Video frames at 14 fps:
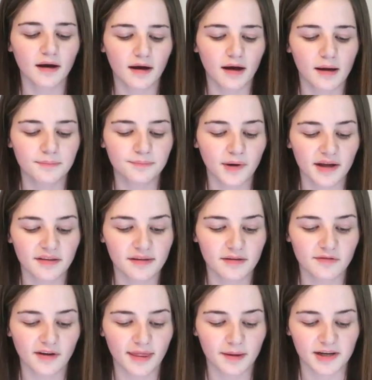but I think
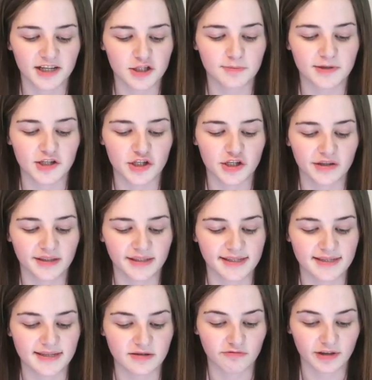the fact that Pleasure Beach are doing
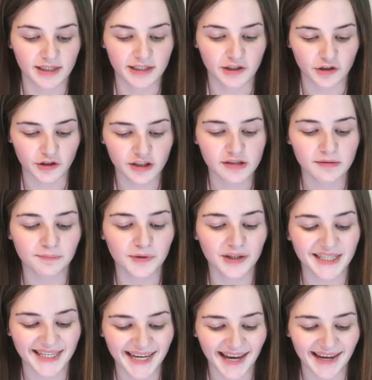this is really good. But
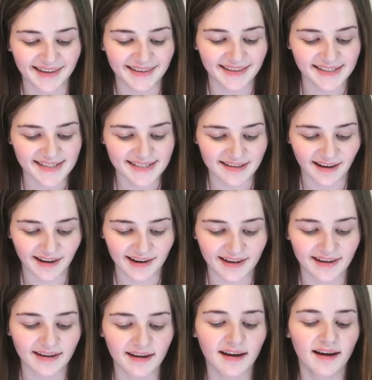again, it's
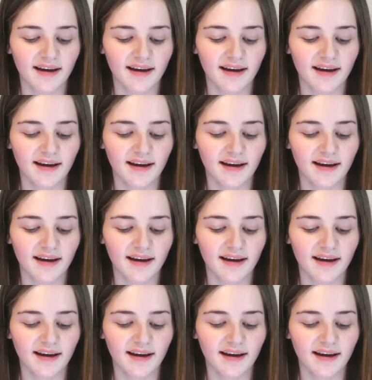like,